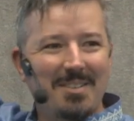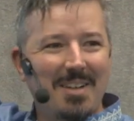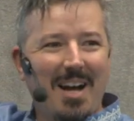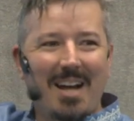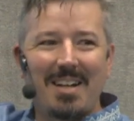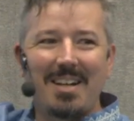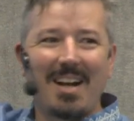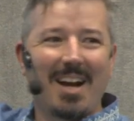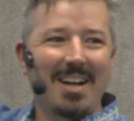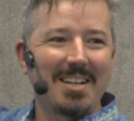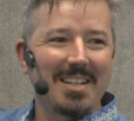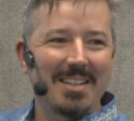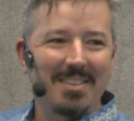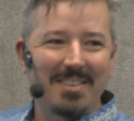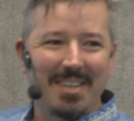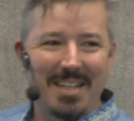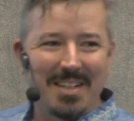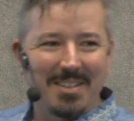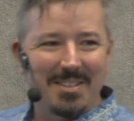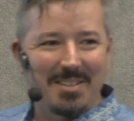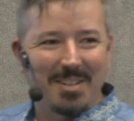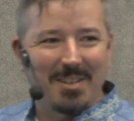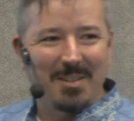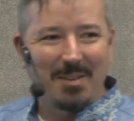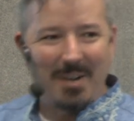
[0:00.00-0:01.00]
I didn't
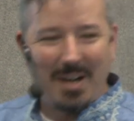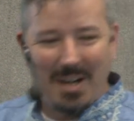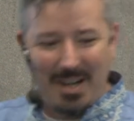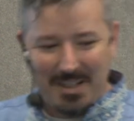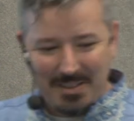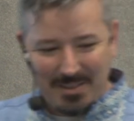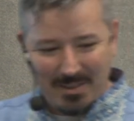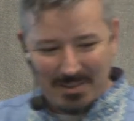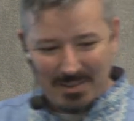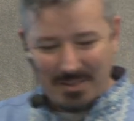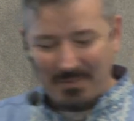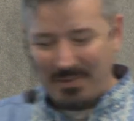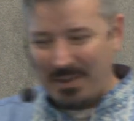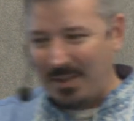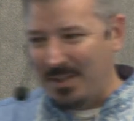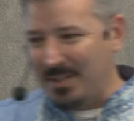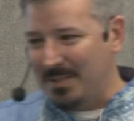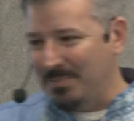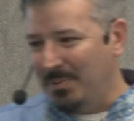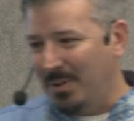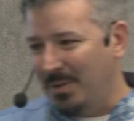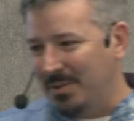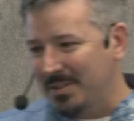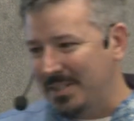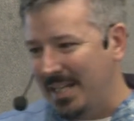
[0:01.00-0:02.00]
think so. So it's a very
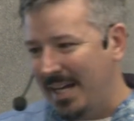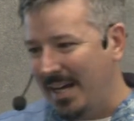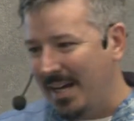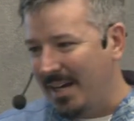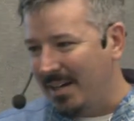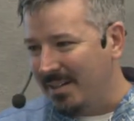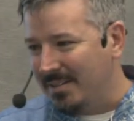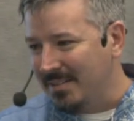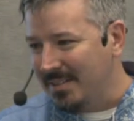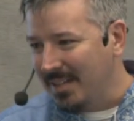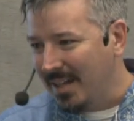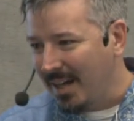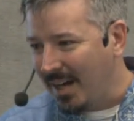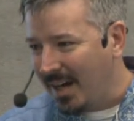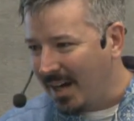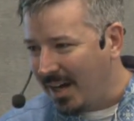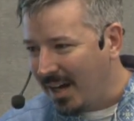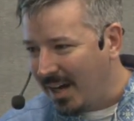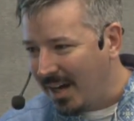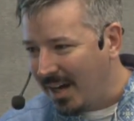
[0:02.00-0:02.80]
small town